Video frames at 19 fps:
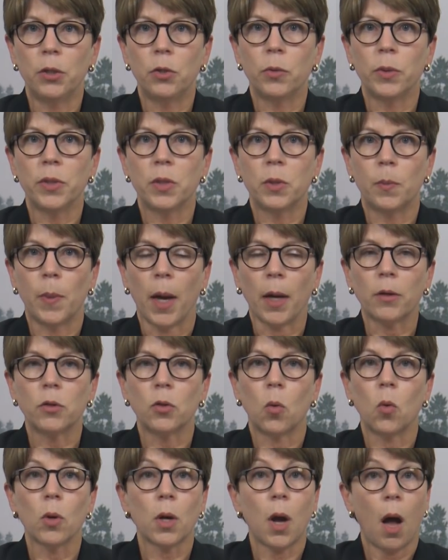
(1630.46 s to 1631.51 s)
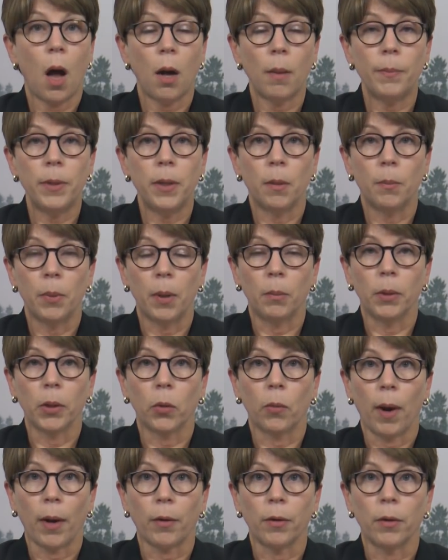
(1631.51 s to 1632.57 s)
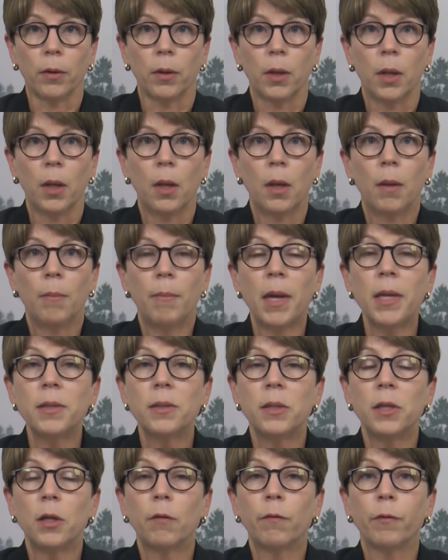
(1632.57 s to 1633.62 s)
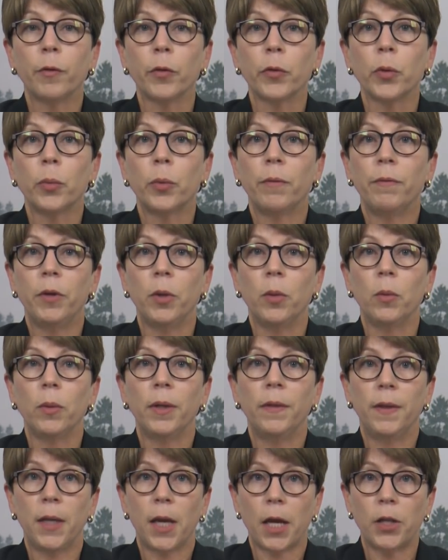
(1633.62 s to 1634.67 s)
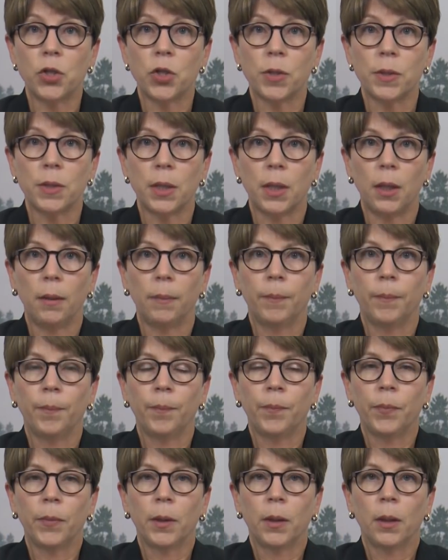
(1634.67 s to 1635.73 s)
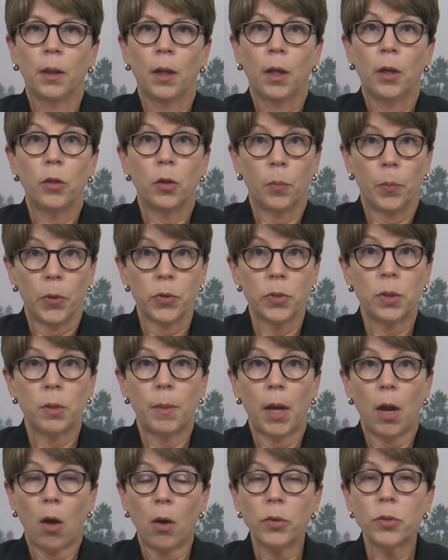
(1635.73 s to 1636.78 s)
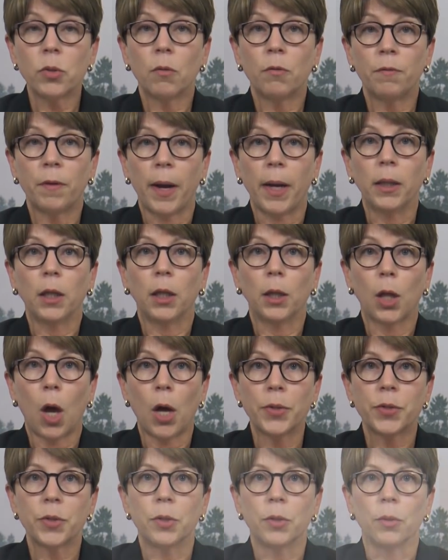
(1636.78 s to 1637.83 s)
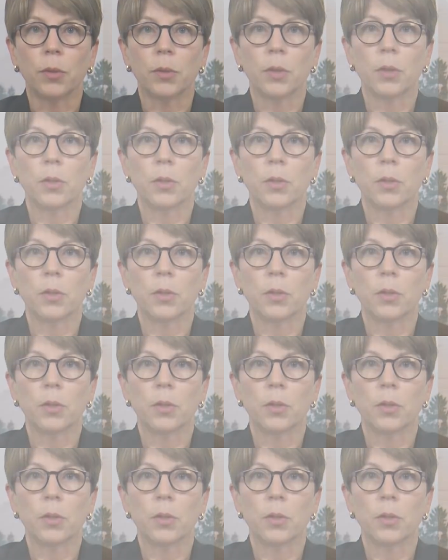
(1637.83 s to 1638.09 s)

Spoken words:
to inspect or copy a public record may seek further review in the agency. The person may also file a lawsuit